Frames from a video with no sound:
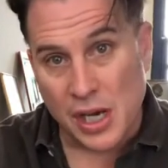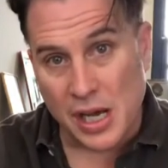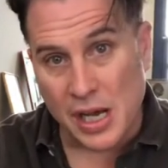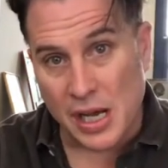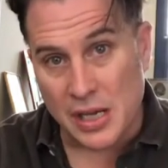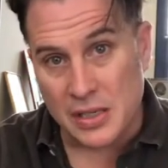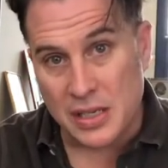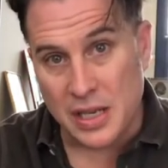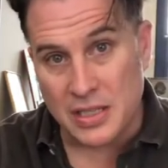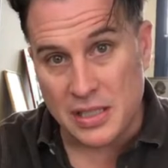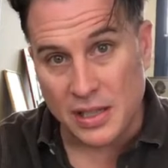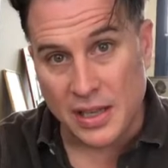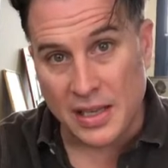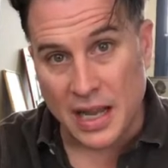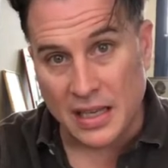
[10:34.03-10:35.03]

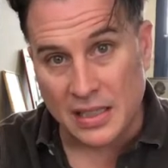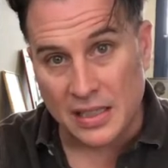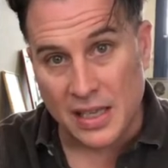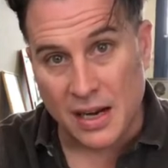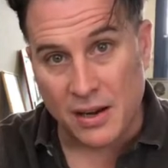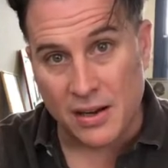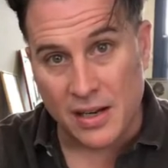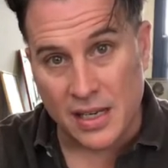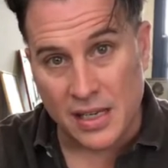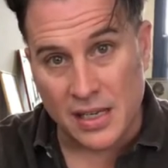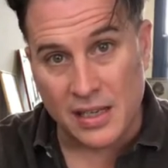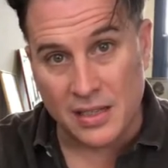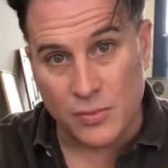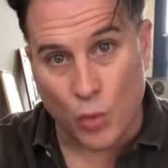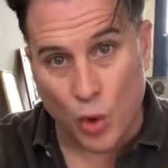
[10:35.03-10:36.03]
until I got
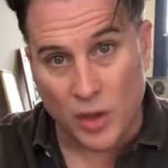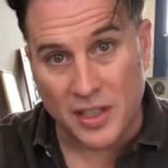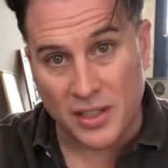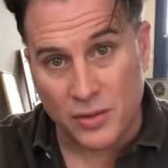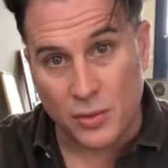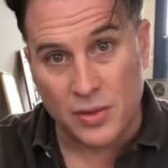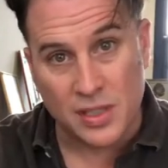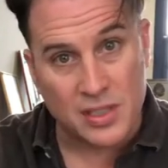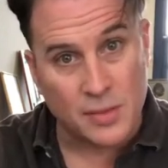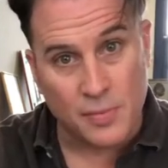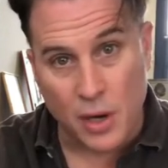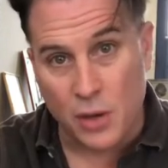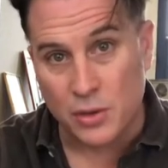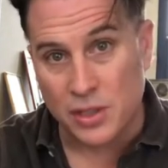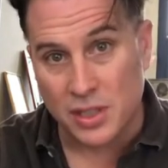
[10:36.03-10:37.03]
clarity and working through these
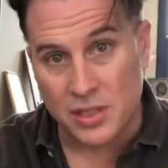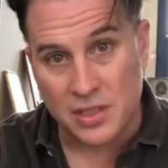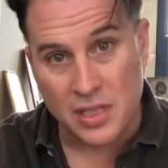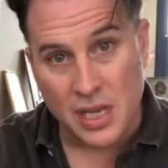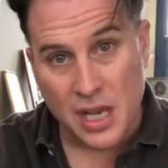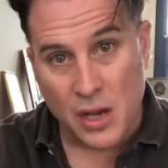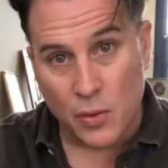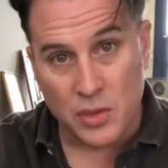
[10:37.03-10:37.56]
emotions,